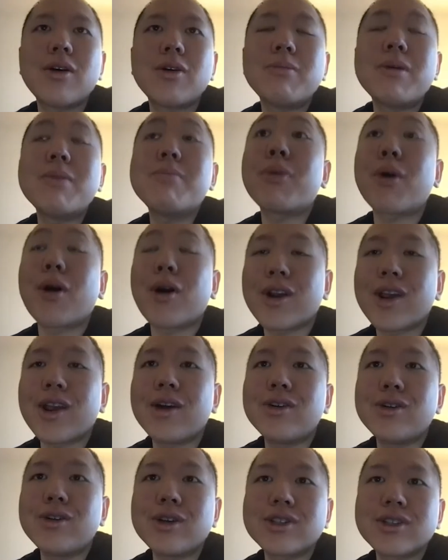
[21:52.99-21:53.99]
embarking
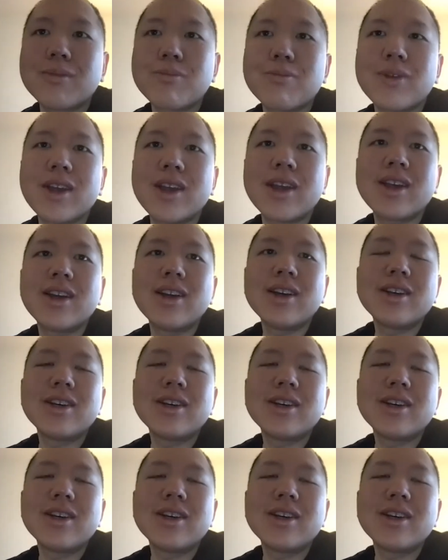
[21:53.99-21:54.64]
on doing something